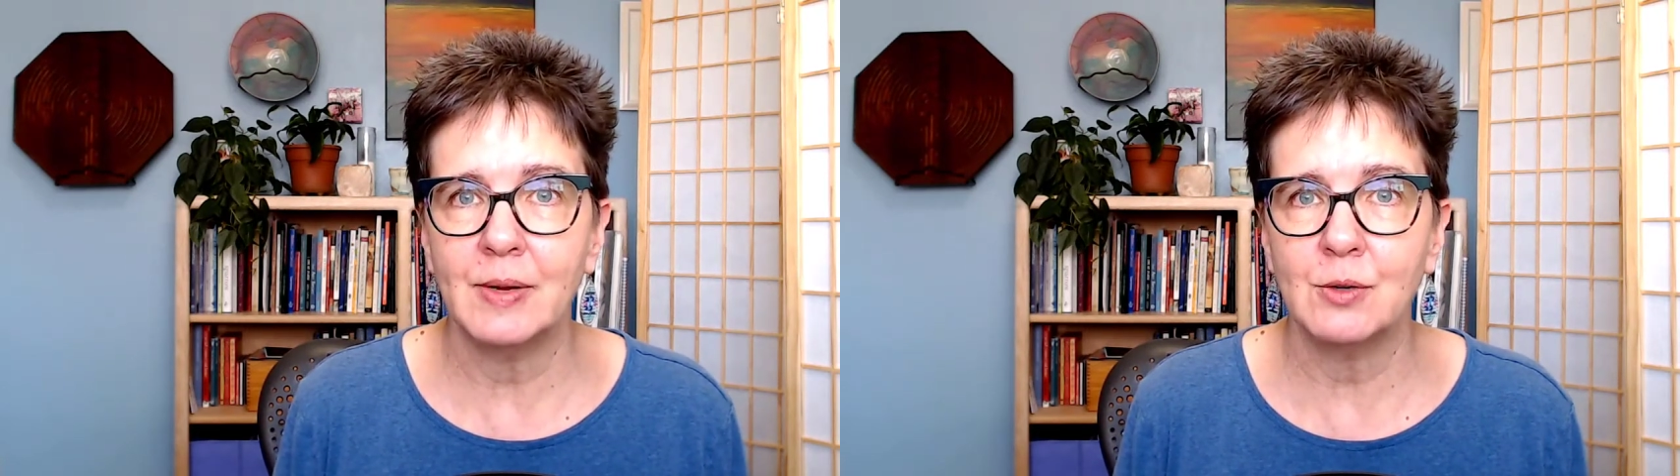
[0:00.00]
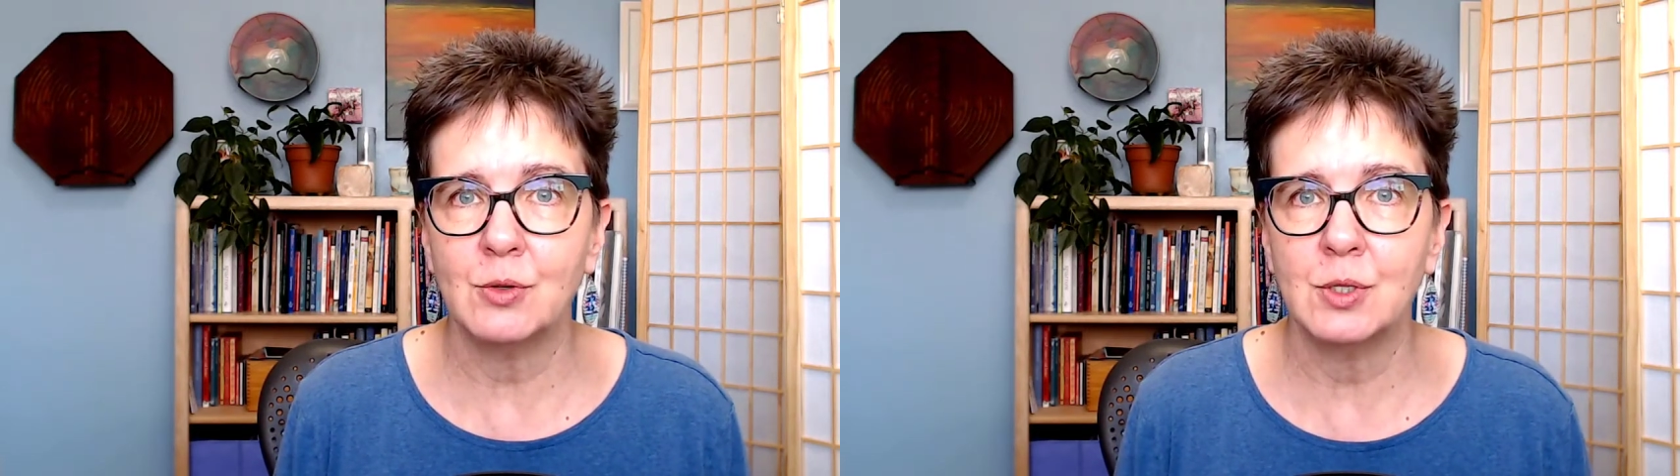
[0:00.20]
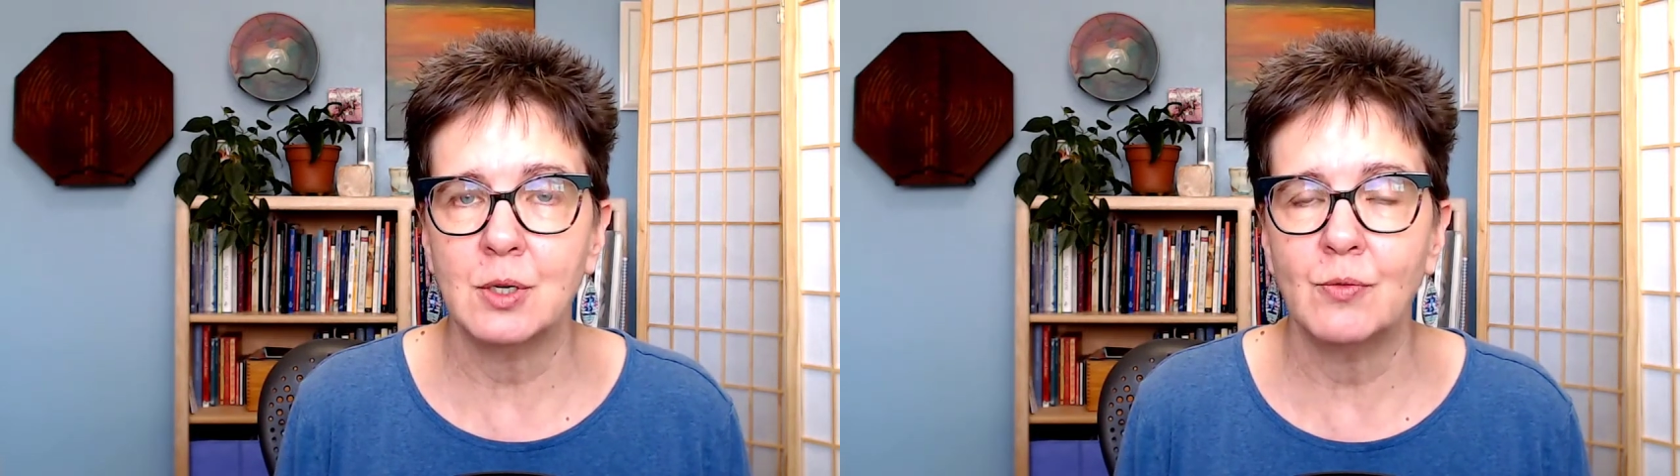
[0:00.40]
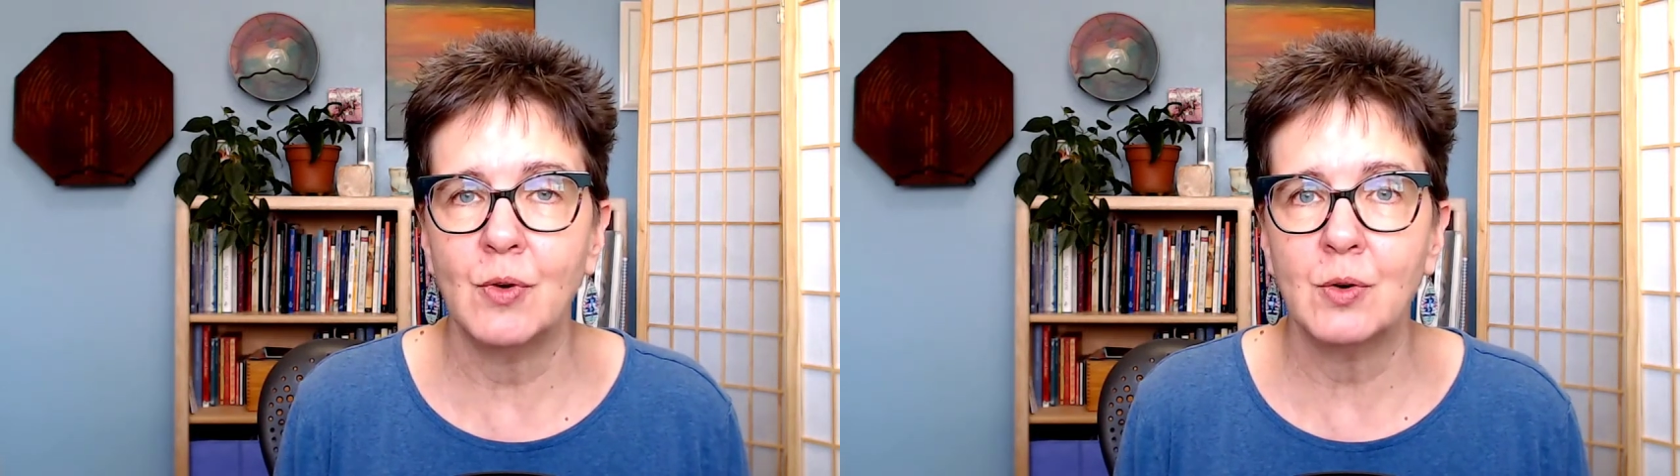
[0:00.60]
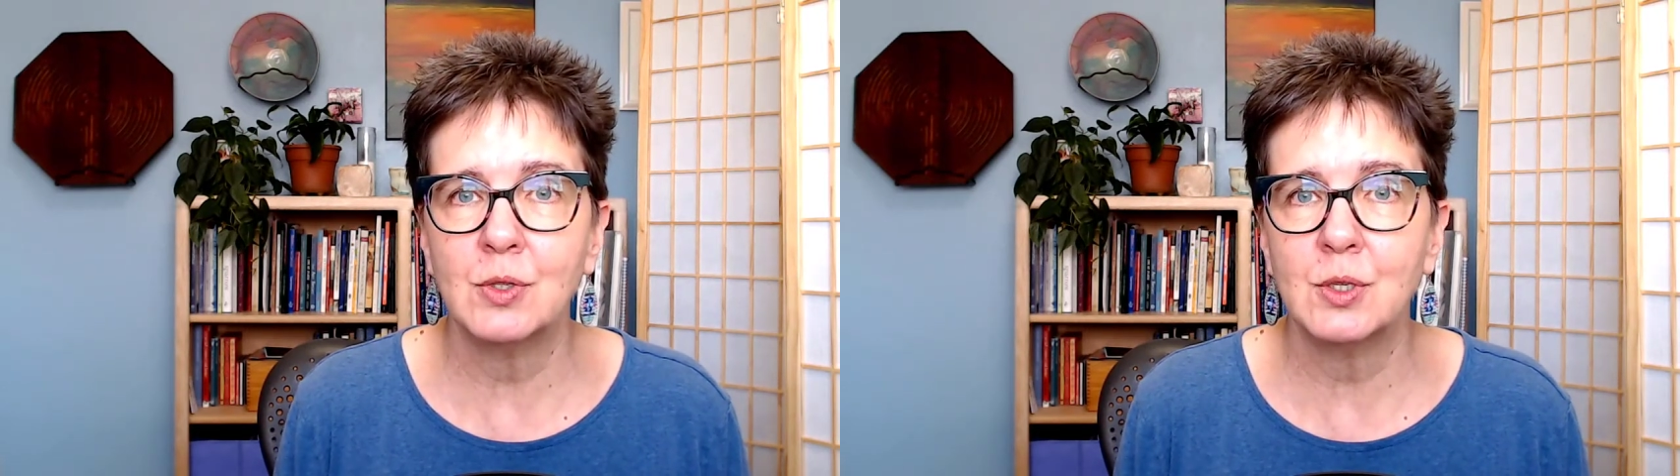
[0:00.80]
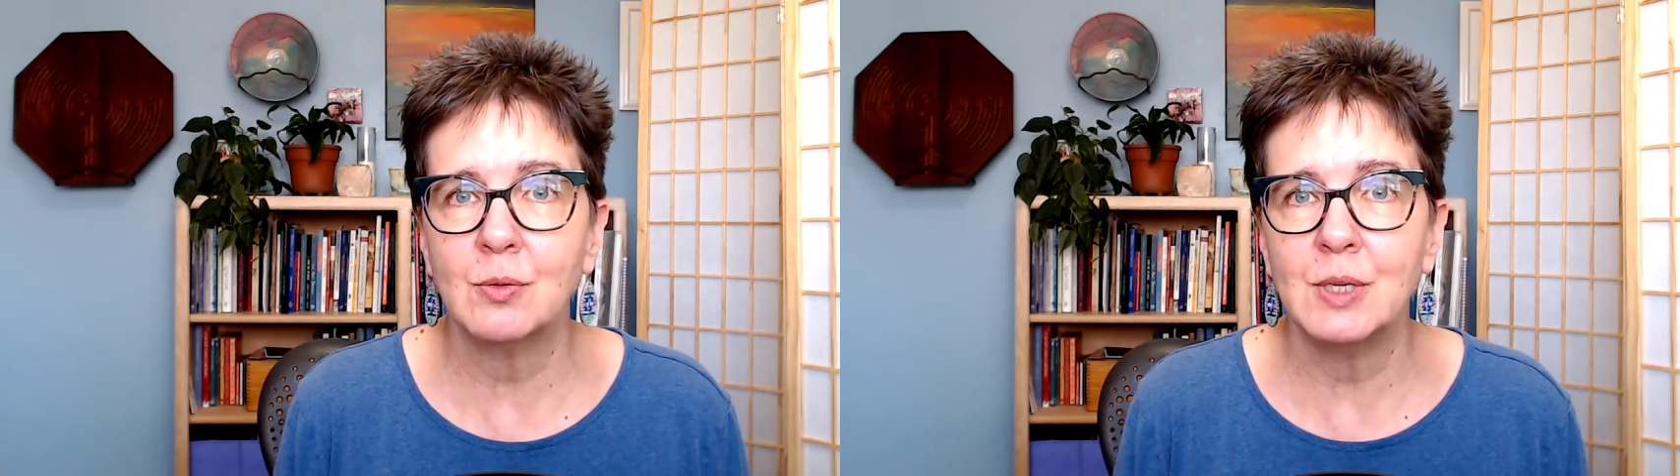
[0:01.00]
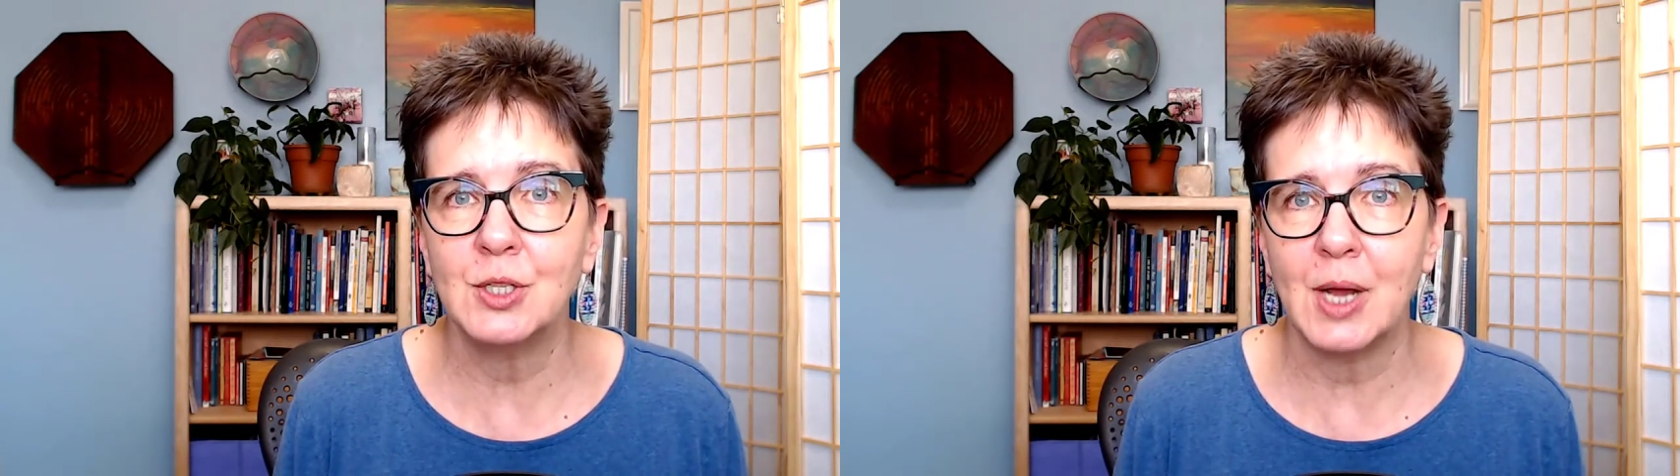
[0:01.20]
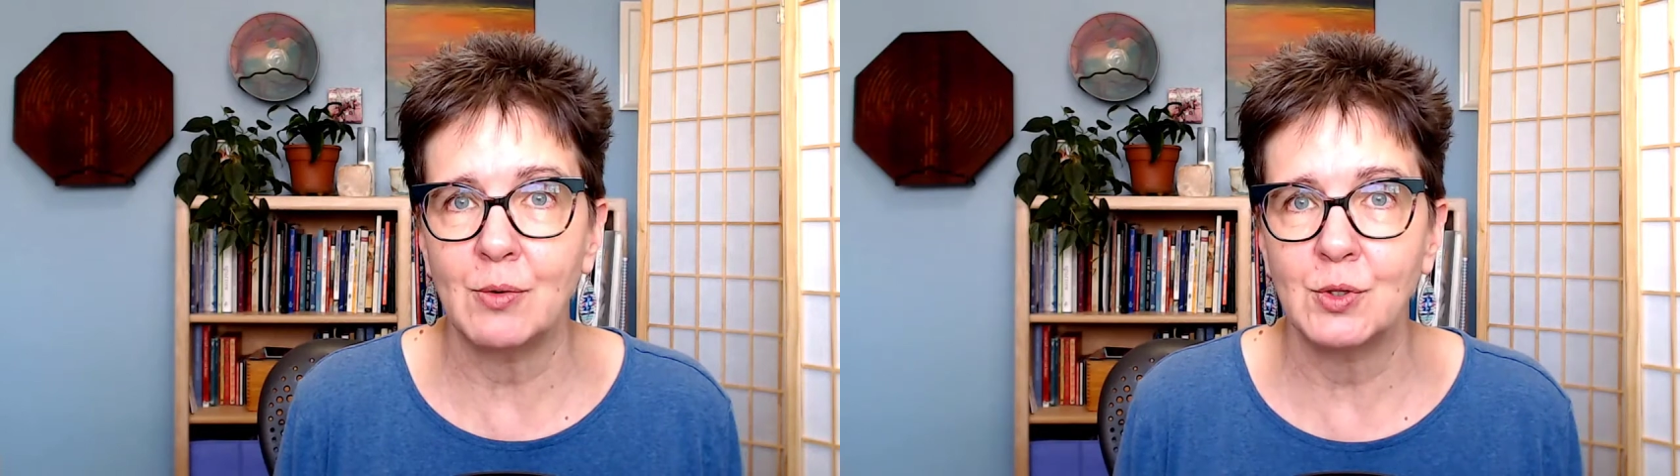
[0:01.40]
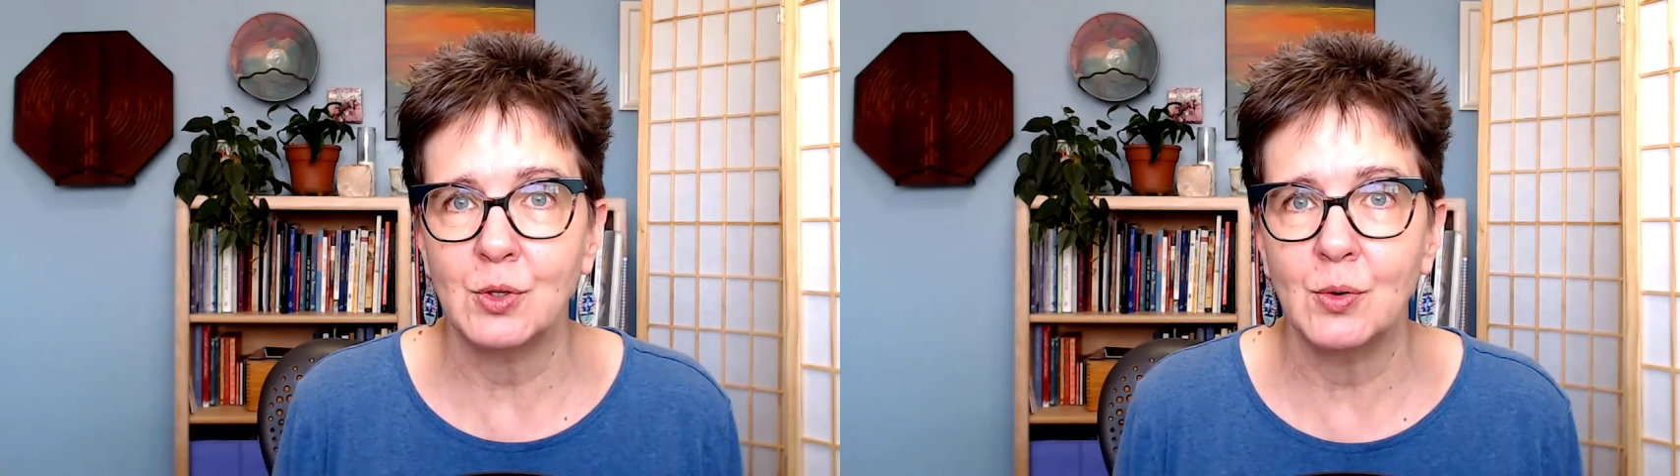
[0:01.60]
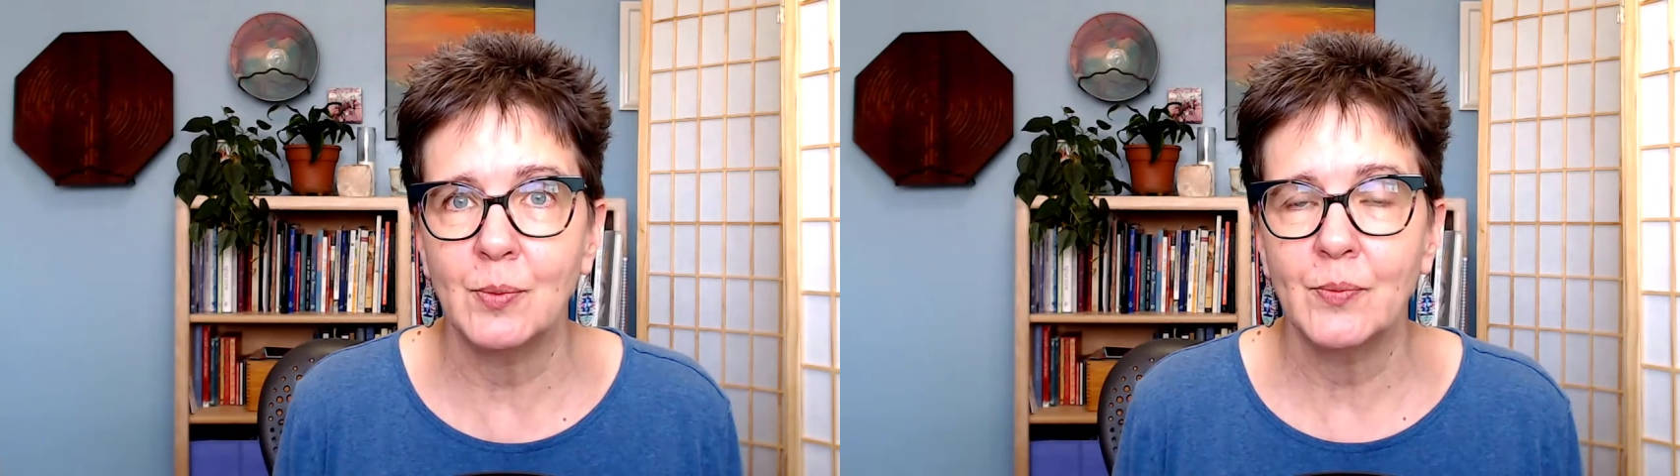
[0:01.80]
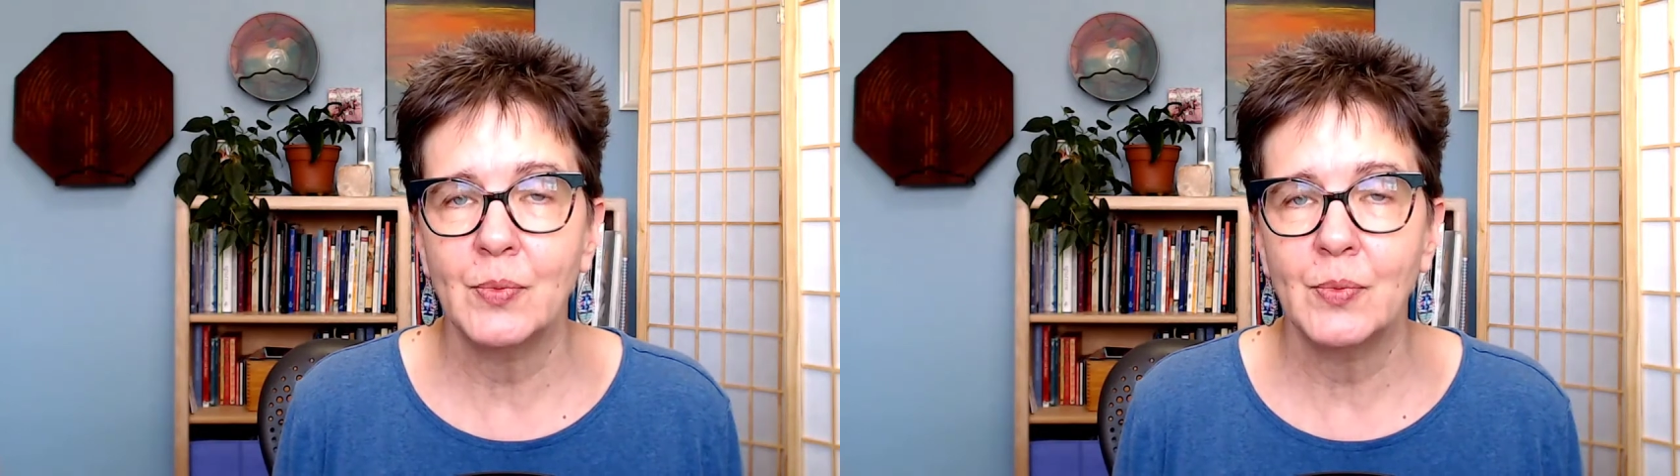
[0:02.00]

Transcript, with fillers: interested folks to reach out to.